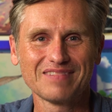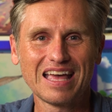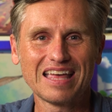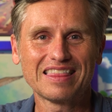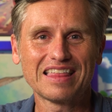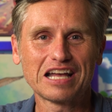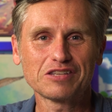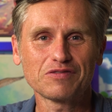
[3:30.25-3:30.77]

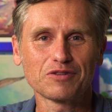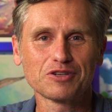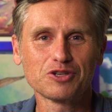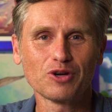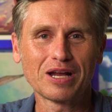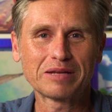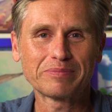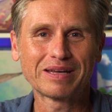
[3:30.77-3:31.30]
Hey, thanks for
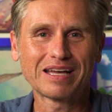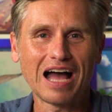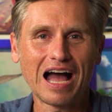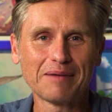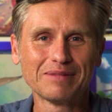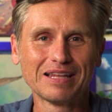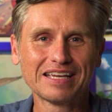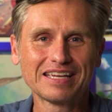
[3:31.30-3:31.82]
joining me.
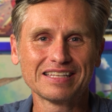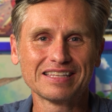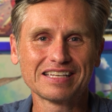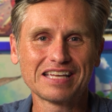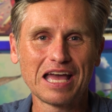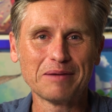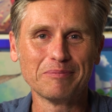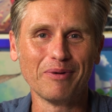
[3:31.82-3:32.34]
I'm Lincoln
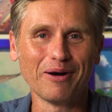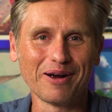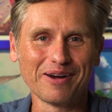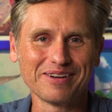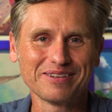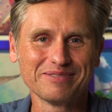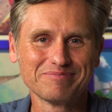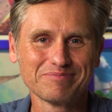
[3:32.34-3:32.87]
the Game
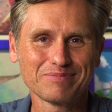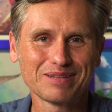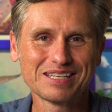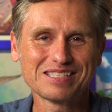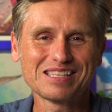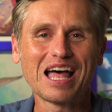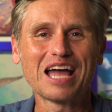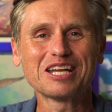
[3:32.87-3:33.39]
Bard.
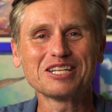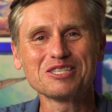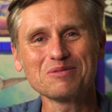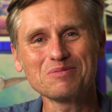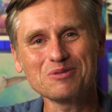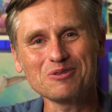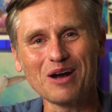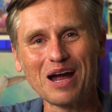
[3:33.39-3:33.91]
Please like and
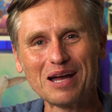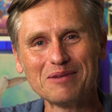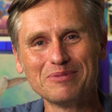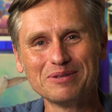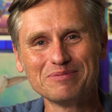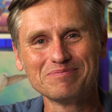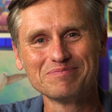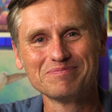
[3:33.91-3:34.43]
subscribe.